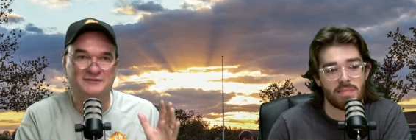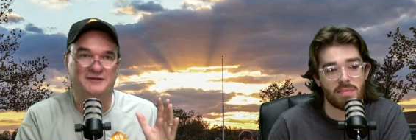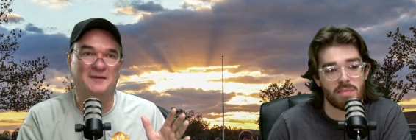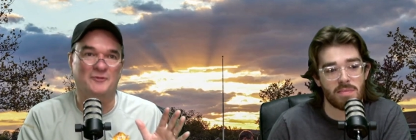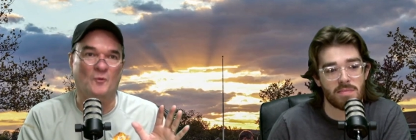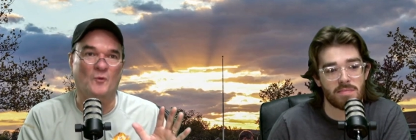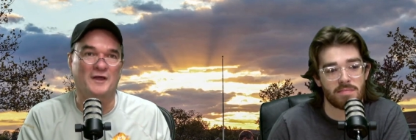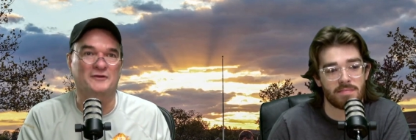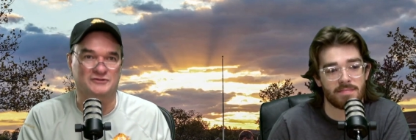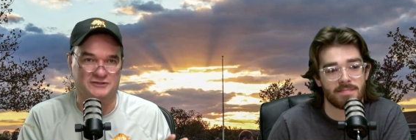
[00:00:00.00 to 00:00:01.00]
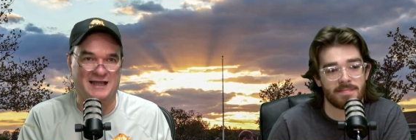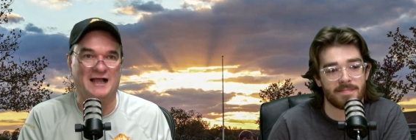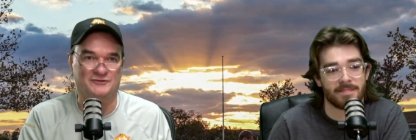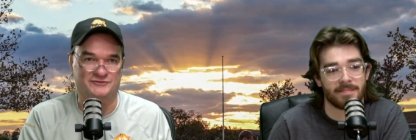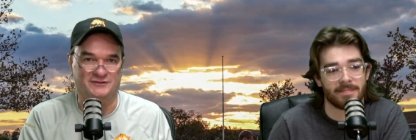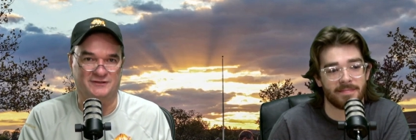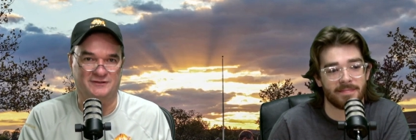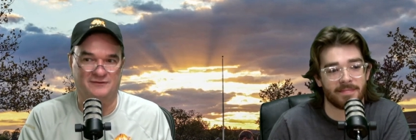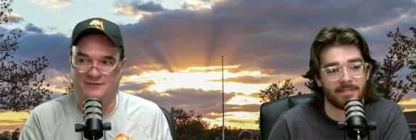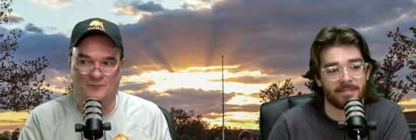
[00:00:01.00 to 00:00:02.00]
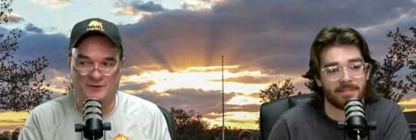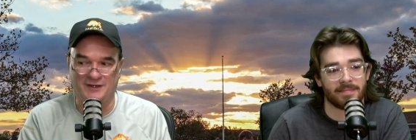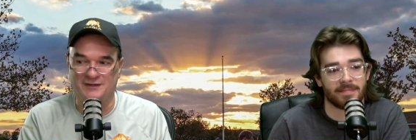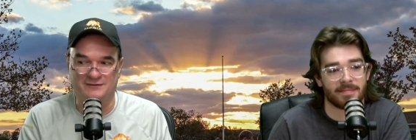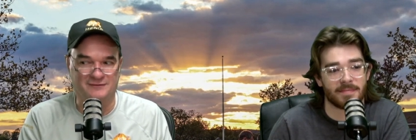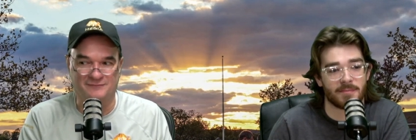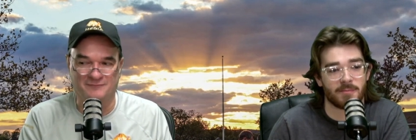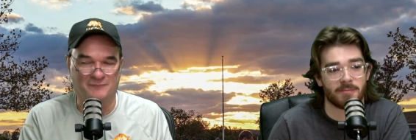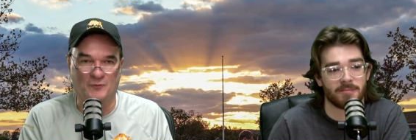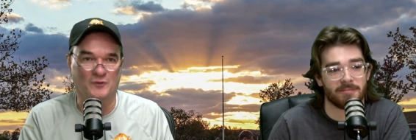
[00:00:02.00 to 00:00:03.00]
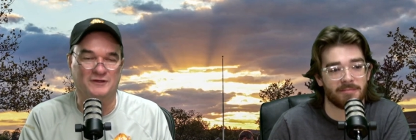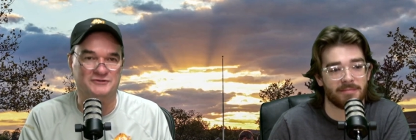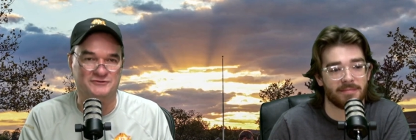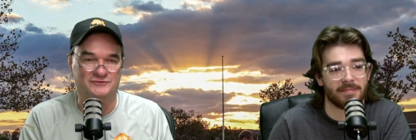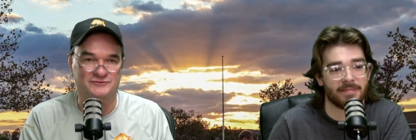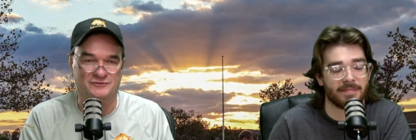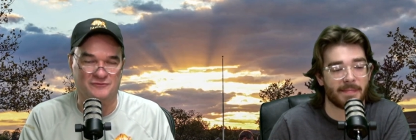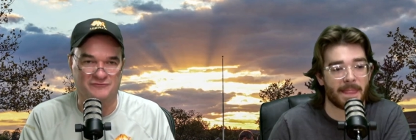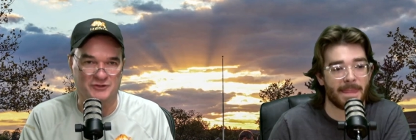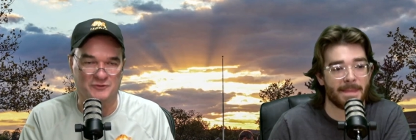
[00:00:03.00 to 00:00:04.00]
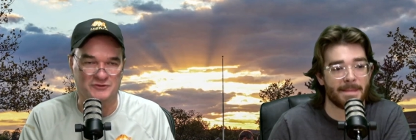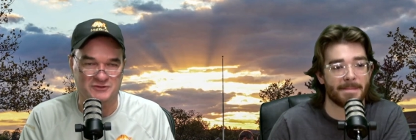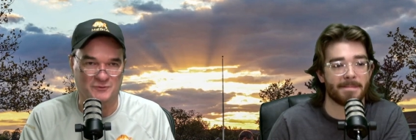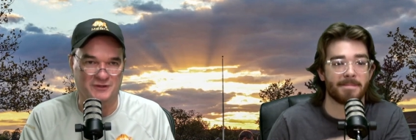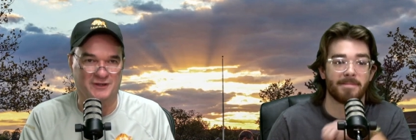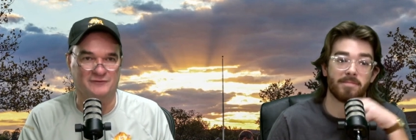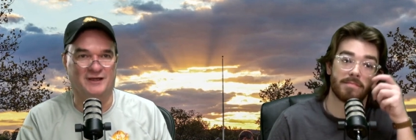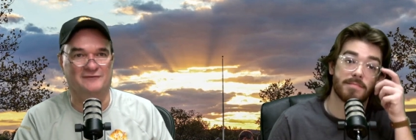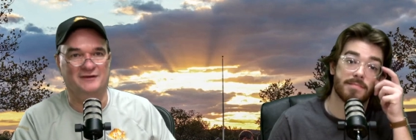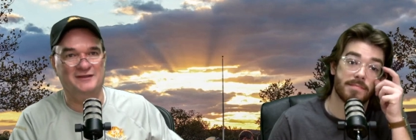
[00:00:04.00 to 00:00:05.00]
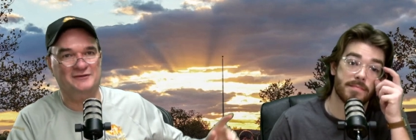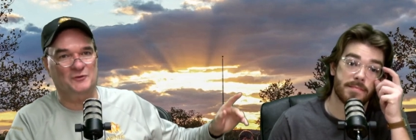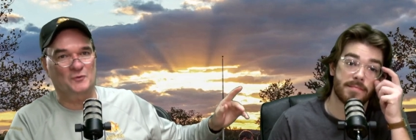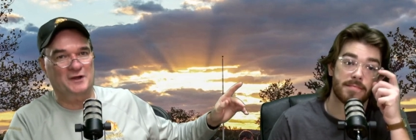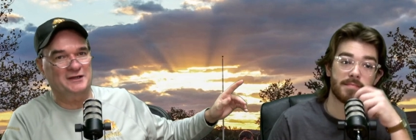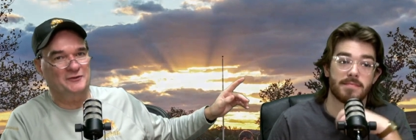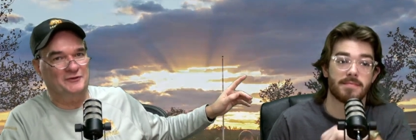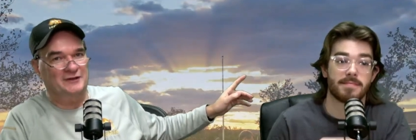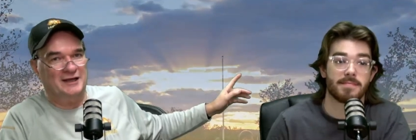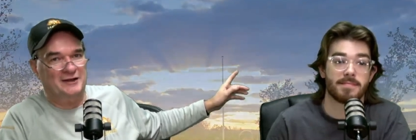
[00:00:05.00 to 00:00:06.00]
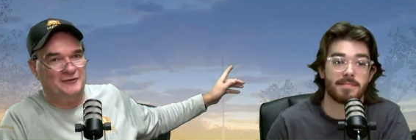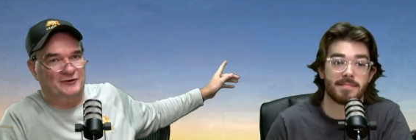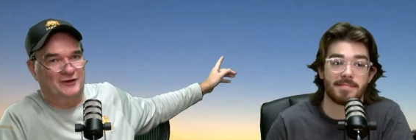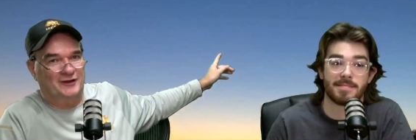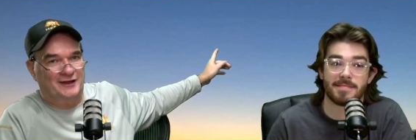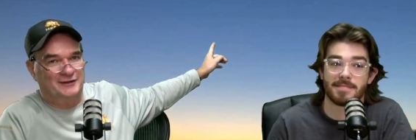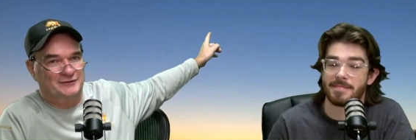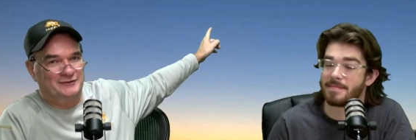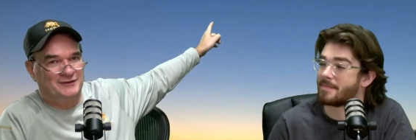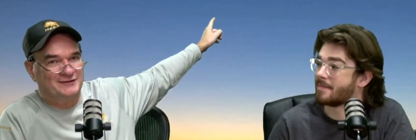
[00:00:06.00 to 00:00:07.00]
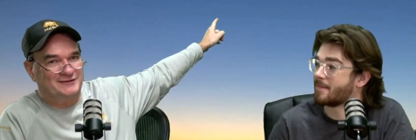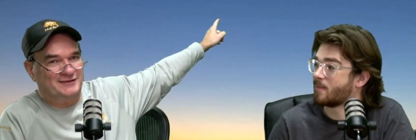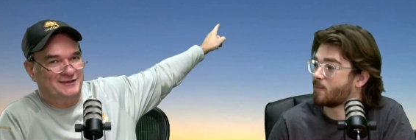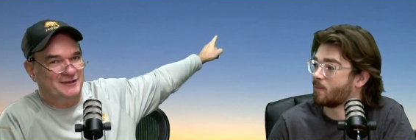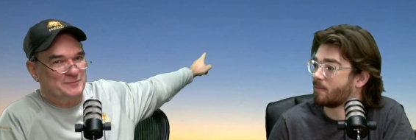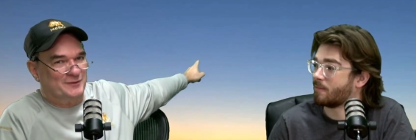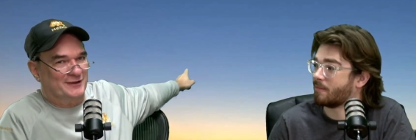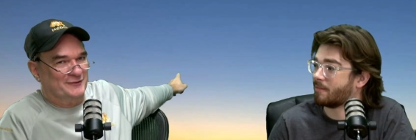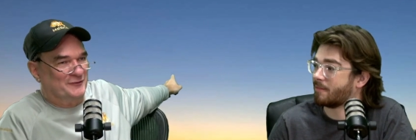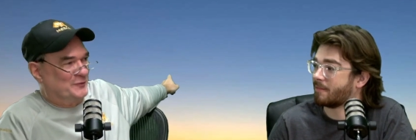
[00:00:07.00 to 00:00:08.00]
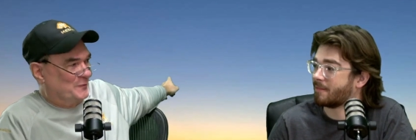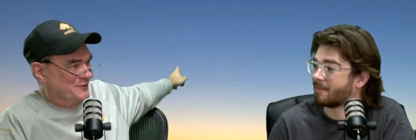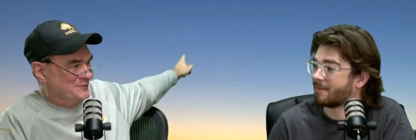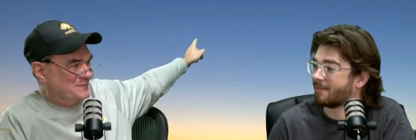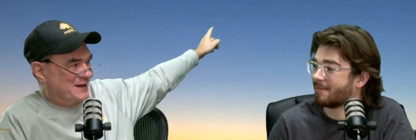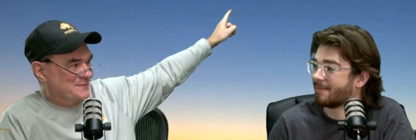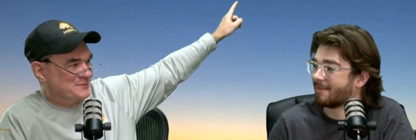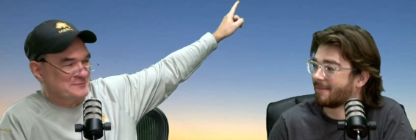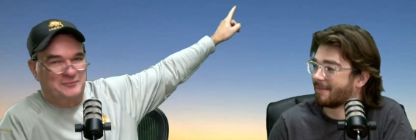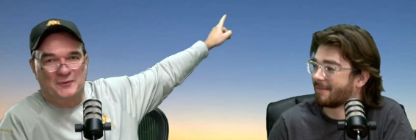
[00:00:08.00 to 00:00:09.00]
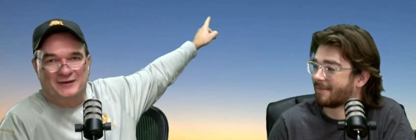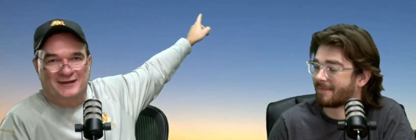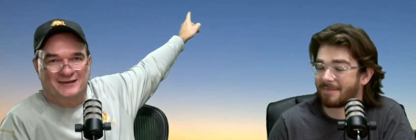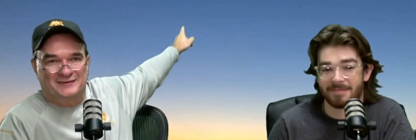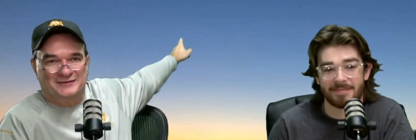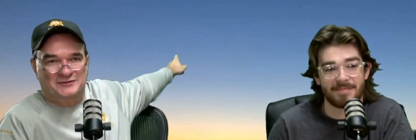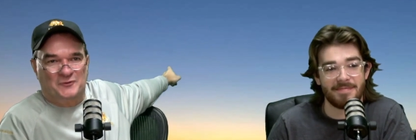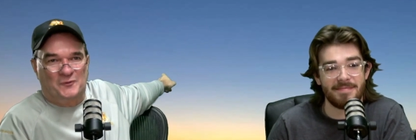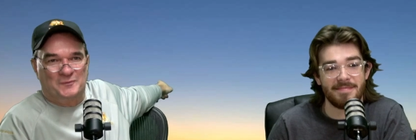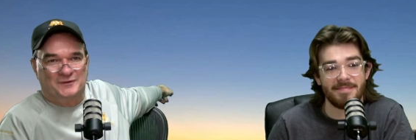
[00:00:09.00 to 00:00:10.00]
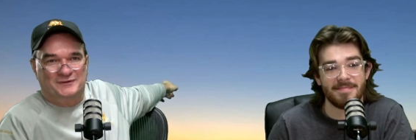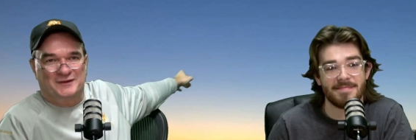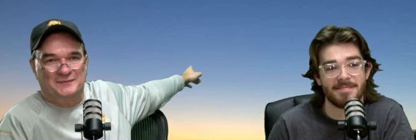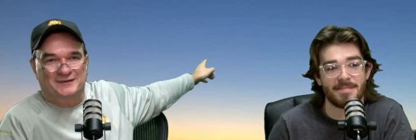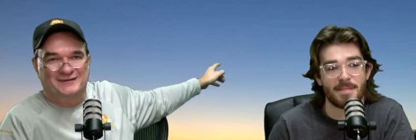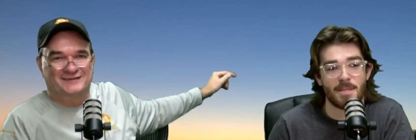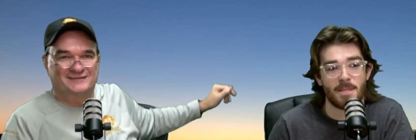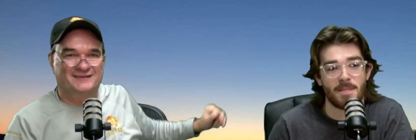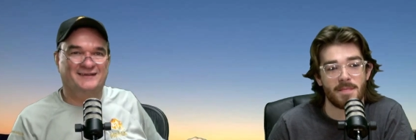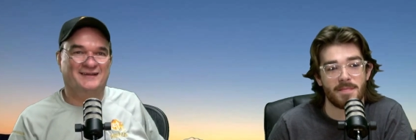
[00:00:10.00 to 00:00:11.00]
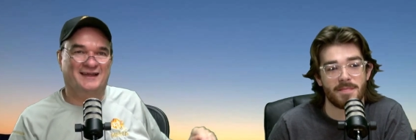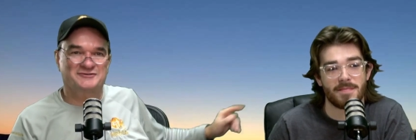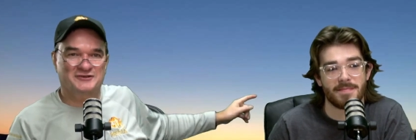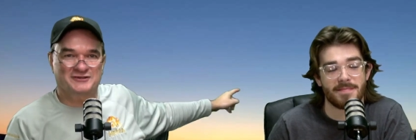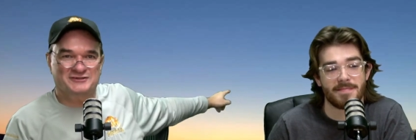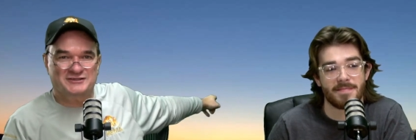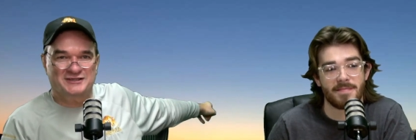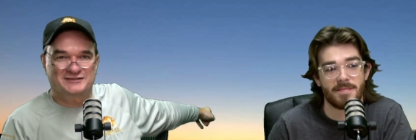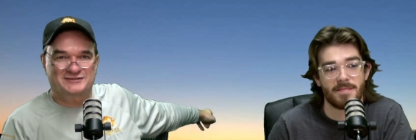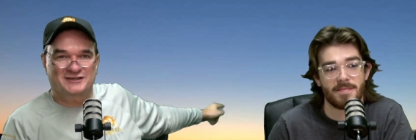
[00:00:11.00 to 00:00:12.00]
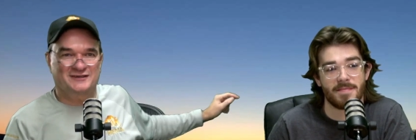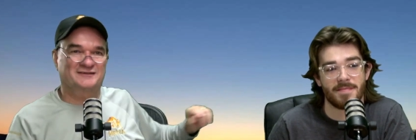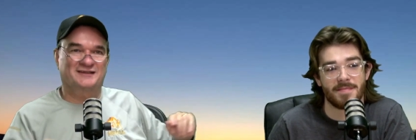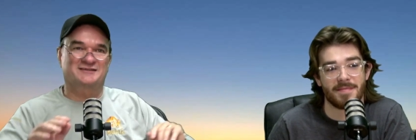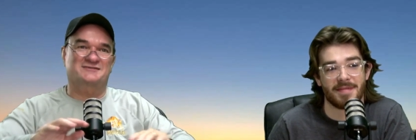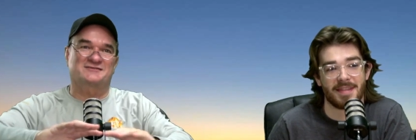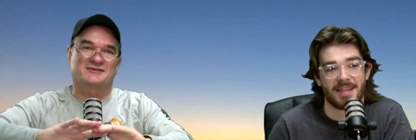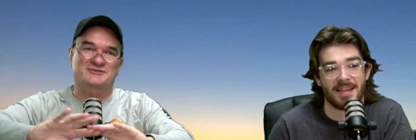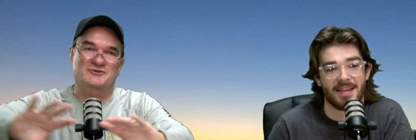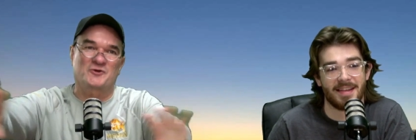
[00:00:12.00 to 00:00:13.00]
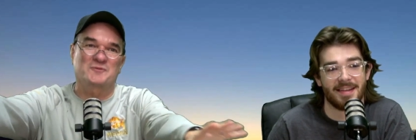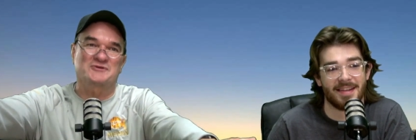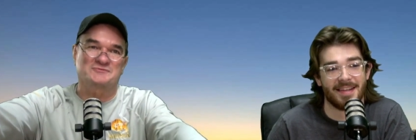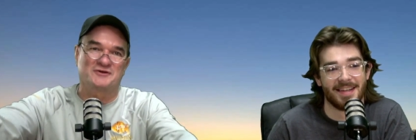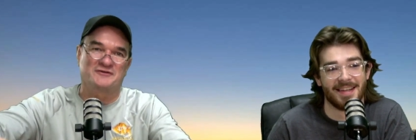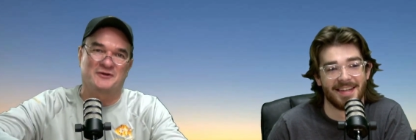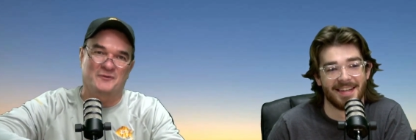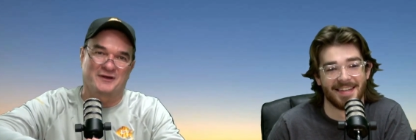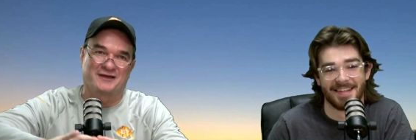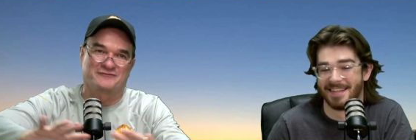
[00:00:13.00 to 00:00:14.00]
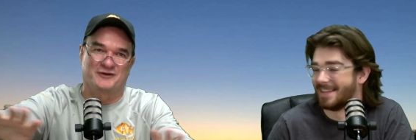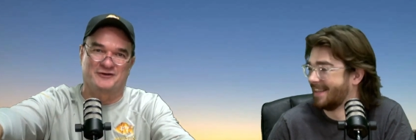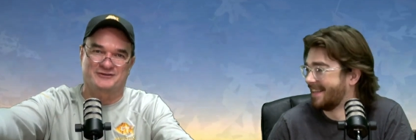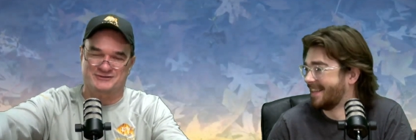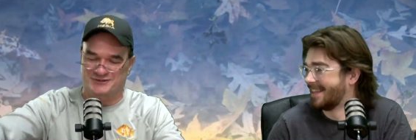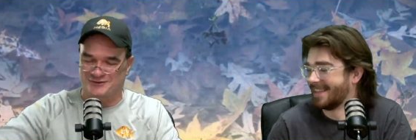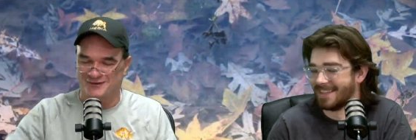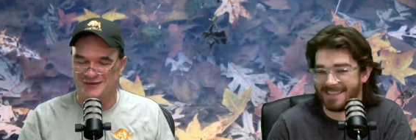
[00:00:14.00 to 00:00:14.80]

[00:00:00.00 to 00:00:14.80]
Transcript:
Speaker 1: time the weather's lousy, we get more listeners or viewers than we ever have. I think they're waiting on Aaron or I to, to get up like on the weather map and point out the storm that's coming. And as you can see, the sun, it's the storm is moving away, folks. So